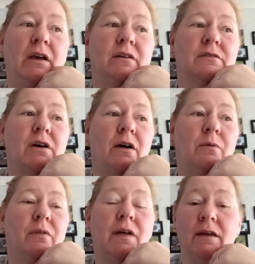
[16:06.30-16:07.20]
So
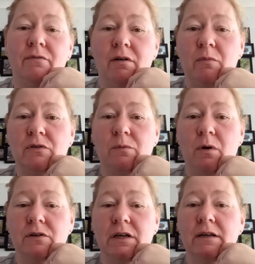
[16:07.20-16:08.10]
thank you very much for
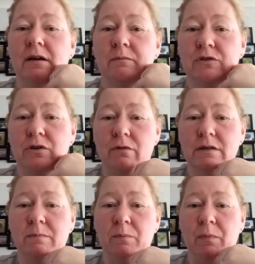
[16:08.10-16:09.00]
watching. Sorry
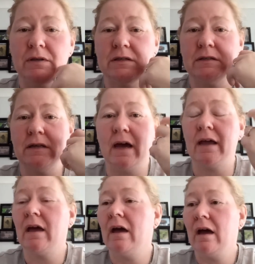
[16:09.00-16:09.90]
it's a bit bitty
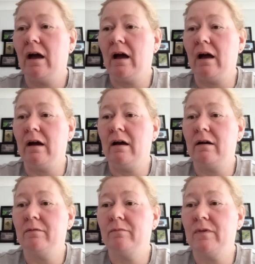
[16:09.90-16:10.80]
today.
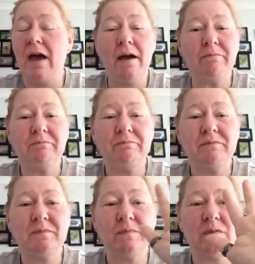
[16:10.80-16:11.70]
Yeah,
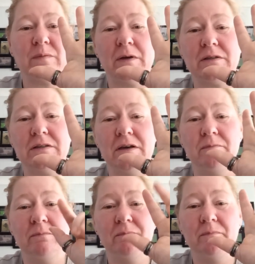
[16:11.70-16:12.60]
speak to you soon.
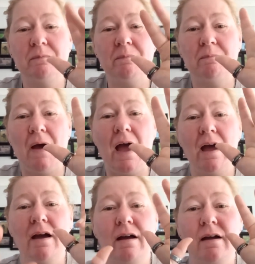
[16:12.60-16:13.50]

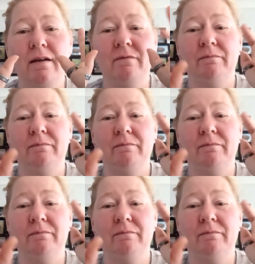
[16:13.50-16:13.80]
Bye.